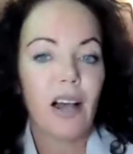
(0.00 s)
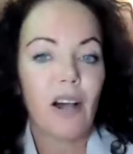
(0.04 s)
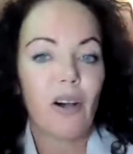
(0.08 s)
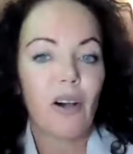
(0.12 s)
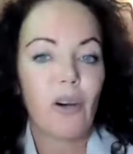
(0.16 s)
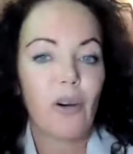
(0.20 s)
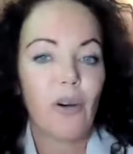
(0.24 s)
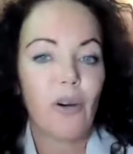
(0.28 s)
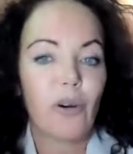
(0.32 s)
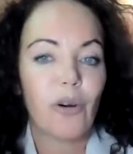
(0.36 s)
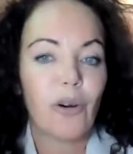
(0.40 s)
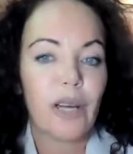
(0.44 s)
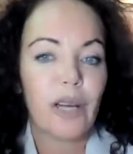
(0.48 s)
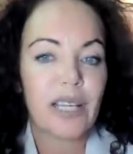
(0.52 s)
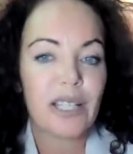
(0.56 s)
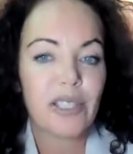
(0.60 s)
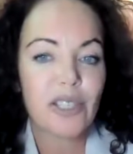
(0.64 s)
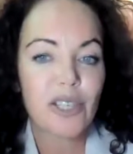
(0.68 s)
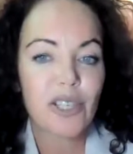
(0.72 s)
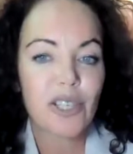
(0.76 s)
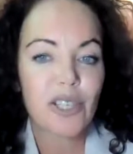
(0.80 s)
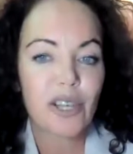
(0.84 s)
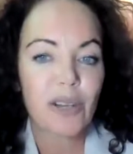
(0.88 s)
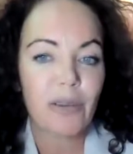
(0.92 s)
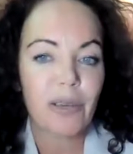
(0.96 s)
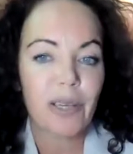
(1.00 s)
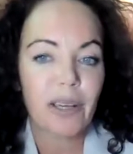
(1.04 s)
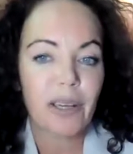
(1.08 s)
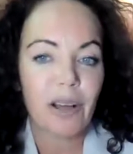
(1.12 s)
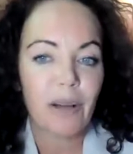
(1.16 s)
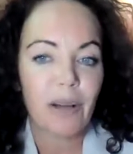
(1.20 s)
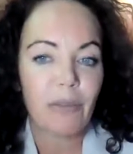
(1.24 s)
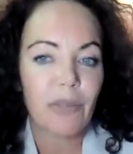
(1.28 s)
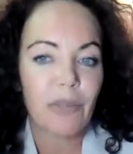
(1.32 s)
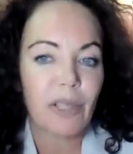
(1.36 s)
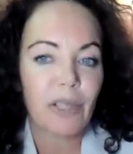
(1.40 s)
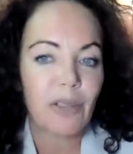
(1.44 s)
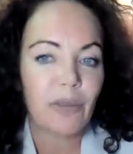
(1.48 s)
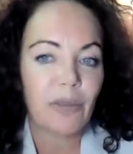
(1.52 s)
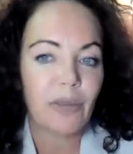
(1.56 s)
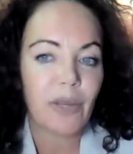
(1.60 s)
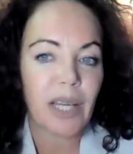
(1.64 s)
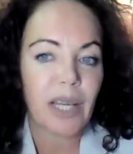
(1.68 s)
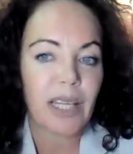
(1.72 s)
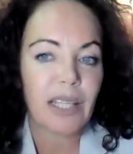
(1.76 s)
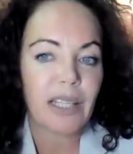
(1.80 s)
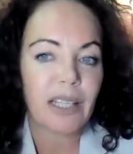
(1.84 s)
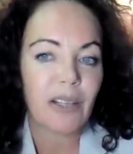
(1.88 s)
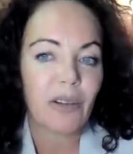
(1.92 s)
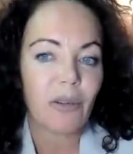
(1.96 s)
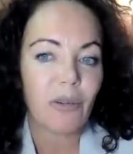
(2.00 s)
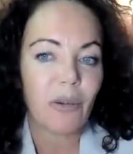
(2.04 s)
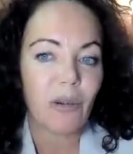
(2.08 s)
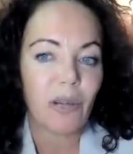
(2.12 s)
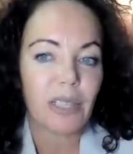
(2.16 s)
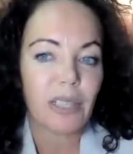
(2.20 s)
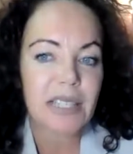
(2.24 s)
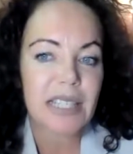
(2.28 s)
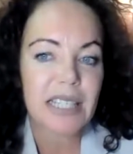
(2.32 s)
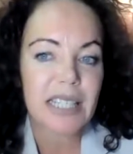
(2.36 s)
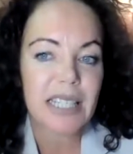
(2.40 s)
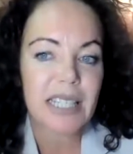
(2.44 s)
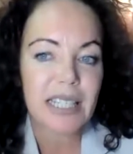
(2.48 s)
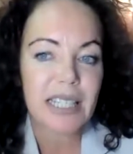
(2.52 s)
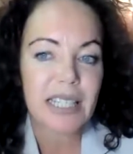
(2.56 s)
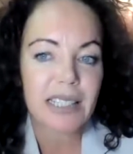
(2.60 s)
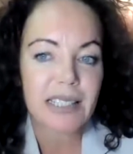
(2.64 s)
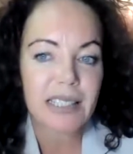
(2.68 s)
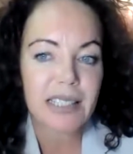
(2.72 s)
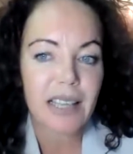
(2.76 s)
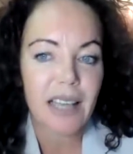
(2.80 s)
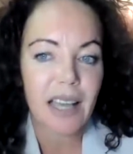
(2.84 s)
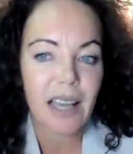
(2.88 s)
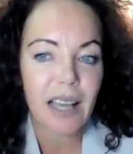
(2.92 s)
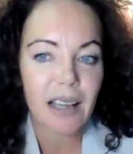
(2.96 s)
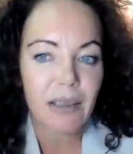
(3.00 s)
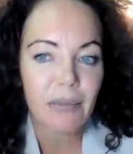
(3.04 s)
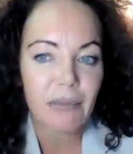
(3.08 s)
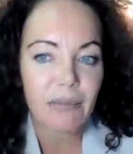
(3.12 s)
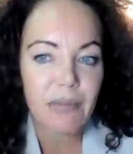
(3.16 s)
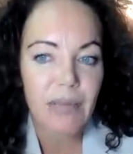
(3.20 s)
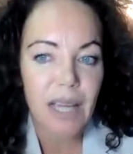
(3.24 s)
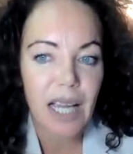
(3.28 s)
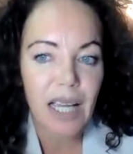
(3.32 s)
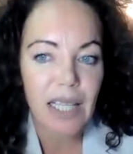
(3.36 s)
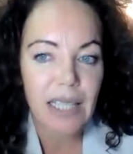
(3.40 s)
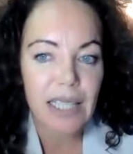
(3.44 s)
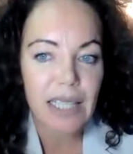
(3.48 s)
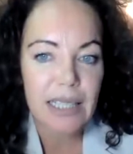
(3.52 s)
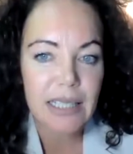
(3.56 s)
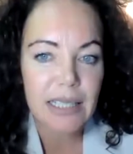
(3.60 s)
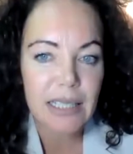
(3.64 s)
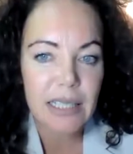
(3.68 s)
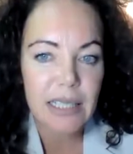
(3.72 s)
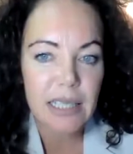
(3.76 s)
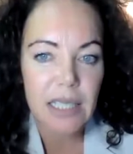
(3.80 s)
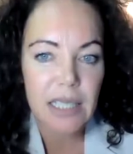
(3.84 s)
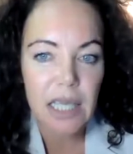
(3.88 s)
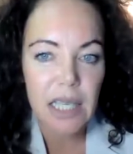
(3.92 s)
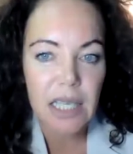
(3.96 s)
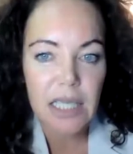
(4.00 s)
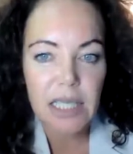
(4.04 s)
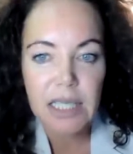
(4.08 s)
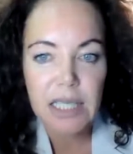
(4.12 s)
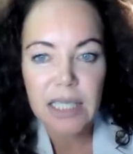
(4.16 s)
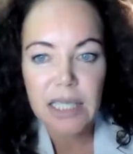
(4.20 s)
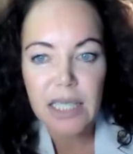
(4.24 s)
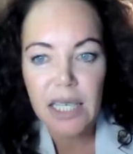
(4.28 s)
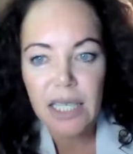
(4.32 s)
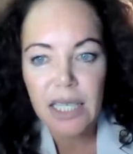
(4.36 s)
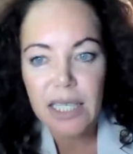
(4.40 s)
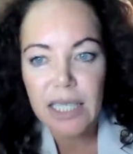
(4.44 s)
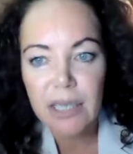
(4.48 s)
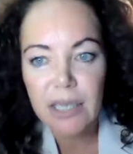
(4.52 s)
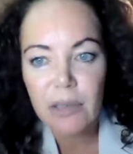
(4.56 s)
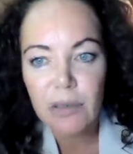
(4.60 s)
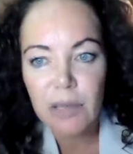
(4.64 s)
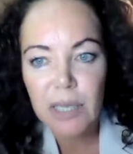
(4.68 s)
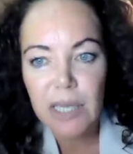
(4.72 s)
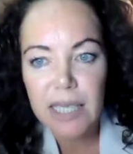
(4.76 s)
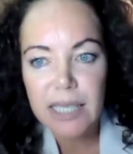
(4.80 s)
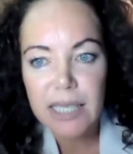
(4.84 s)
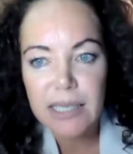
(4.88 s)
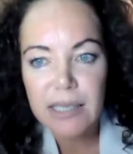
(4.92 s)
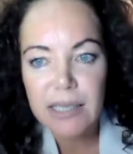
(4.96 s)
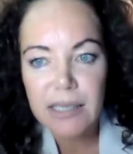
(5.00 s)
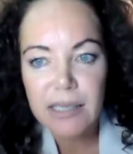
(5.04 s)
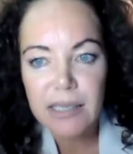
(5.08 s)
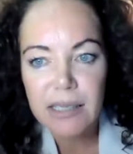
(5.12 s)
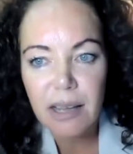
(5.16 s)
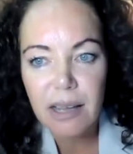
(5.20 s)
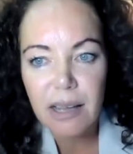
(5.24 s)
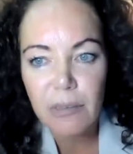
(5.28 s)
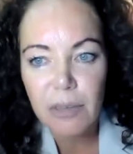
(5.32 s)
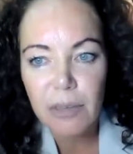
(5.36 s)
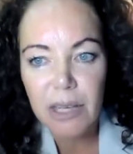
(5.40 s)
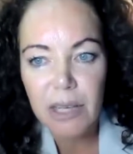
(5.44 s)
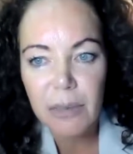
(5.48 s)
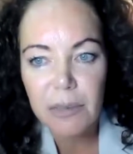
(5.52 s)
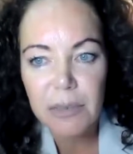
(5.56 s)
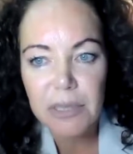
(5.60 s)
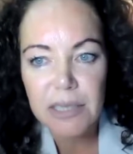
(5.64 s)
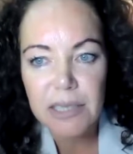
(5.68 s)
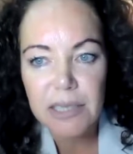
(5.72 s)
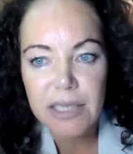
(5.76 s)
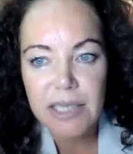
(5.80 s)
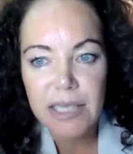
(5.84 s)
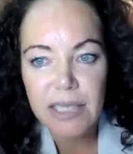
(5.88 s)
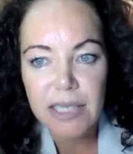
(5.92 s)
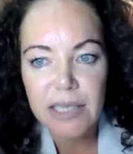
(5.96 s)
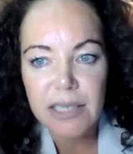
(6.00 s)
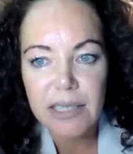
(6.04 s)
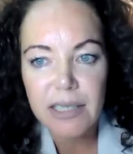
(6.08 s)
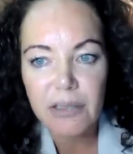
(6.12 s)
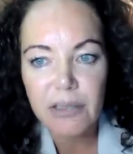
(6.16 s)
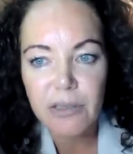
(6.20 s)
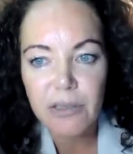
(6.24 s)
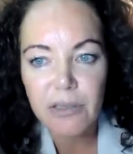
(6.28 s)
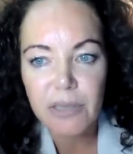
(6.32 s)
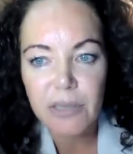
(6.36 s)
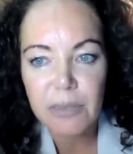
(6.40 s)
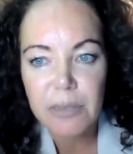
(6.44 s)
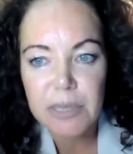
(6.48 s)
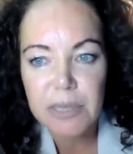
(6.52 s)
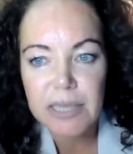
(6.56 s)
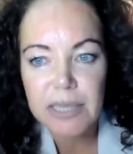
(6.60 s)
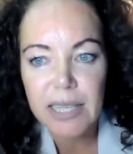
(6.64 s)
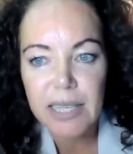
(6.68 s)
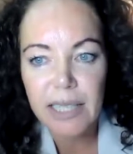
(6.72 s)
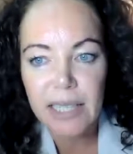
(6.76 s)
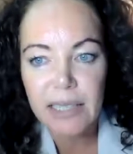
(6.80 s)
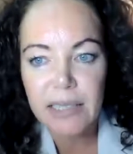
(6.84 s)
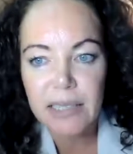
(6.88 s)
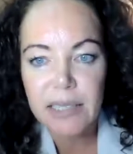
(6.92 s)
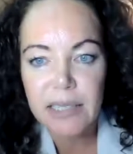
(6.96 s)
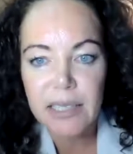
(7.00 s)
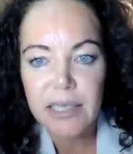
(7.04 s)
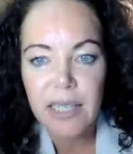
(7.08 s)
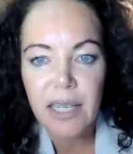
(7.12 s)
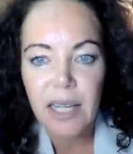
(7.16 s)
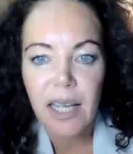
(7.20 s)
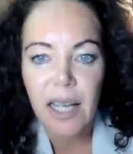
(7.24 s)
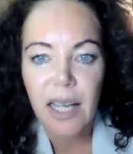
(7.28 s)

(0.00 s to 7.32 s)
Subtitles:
or it's showing up new inequalities? And it's an equalizer is coming up at 63%.